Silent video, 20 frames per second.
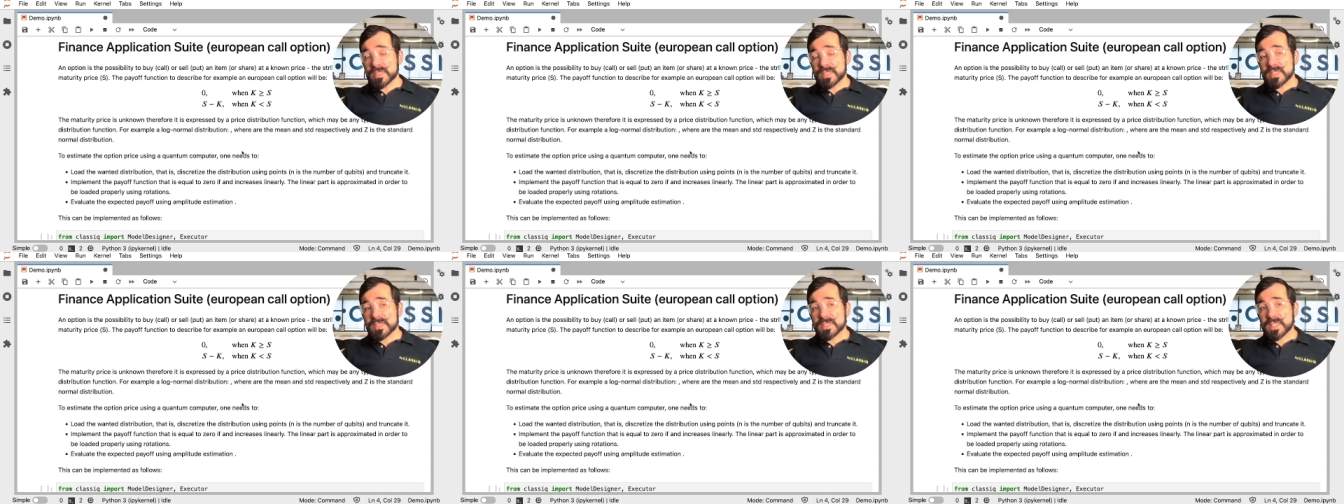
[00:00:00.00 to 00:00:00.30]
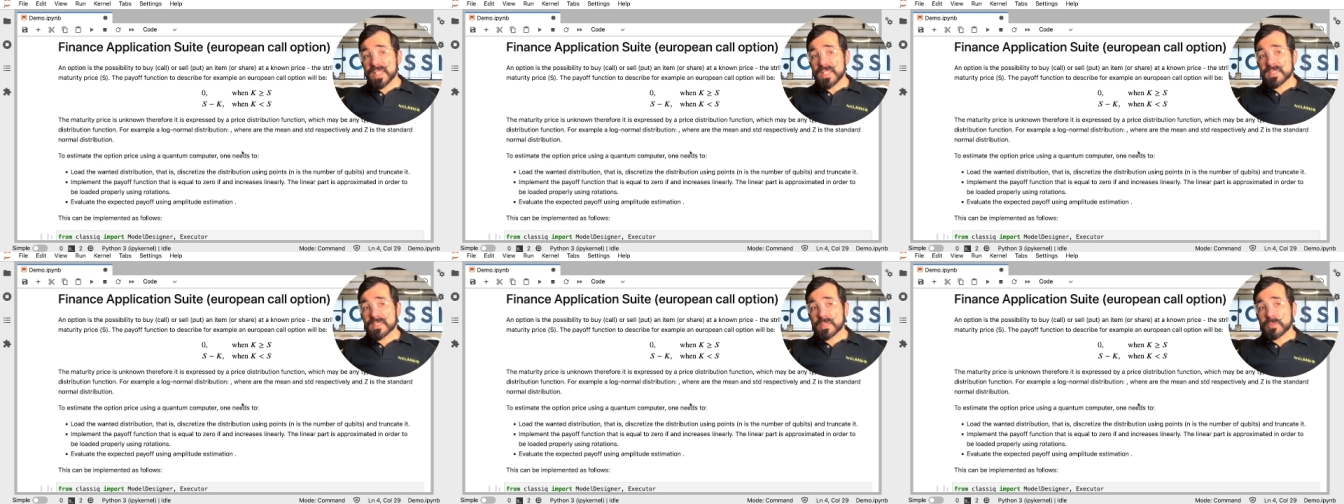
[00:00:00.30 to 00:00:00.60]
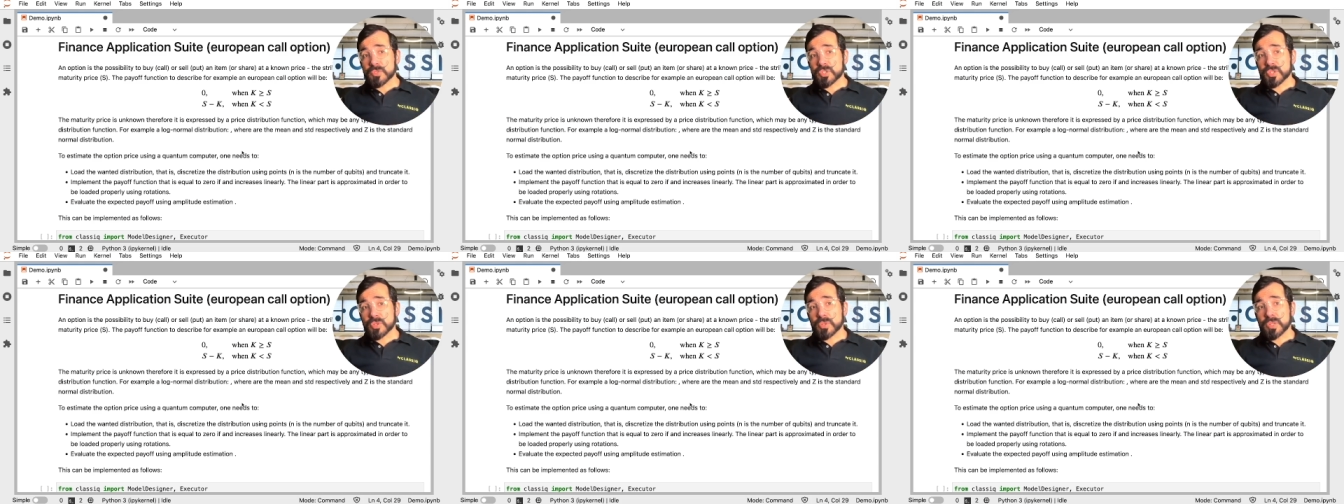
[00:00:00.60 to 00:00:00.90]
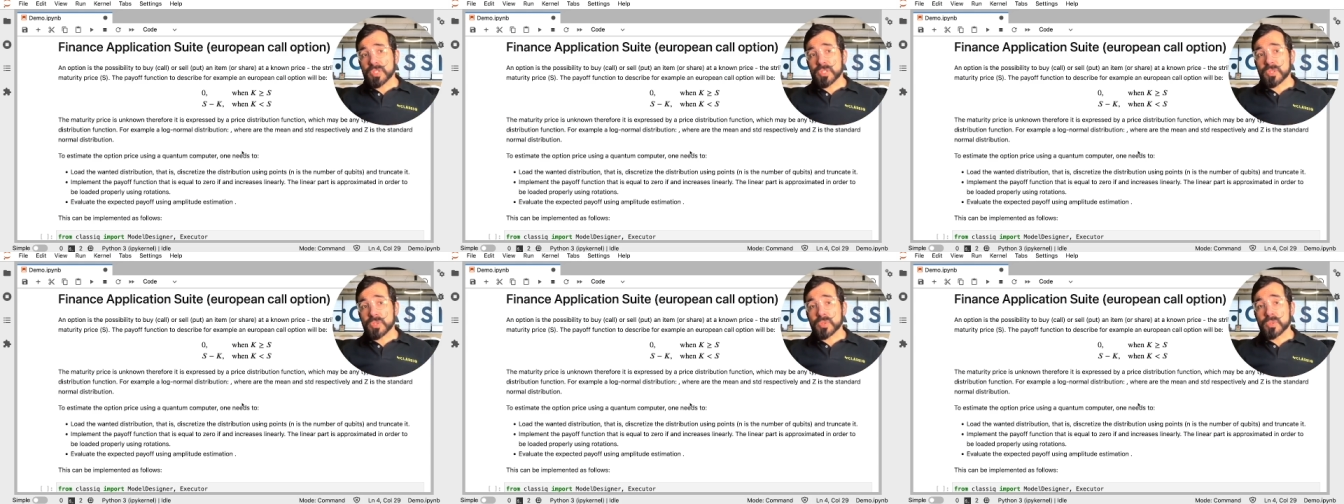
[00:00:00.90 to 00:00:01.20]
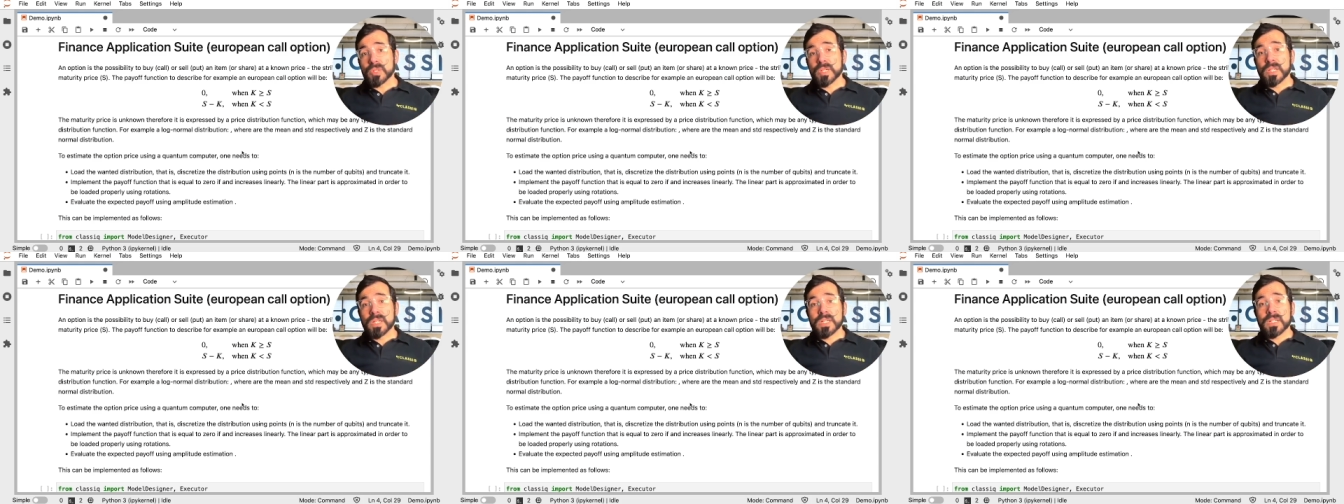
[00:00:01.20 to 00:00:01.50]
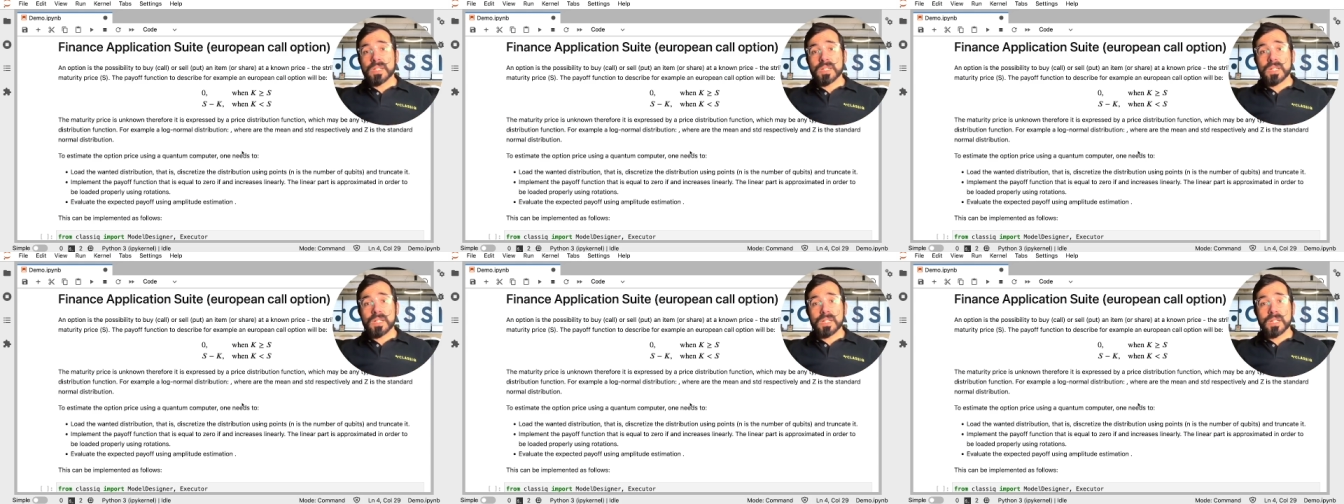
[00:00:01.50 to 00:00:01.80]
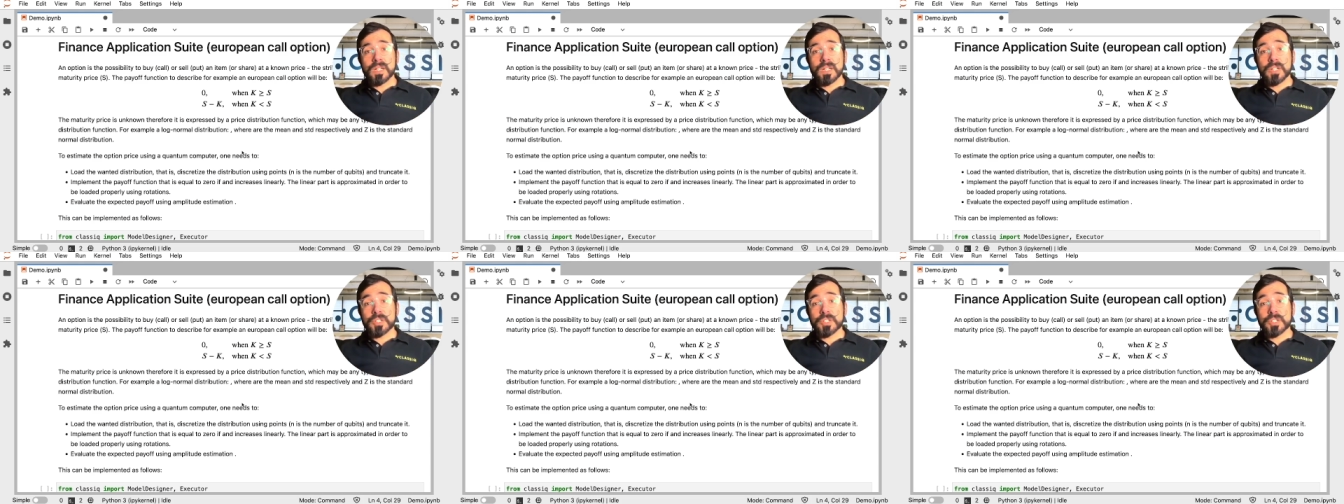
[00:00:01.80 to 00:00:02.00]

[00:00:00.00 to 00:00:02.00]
In this case, I'm showing you uh,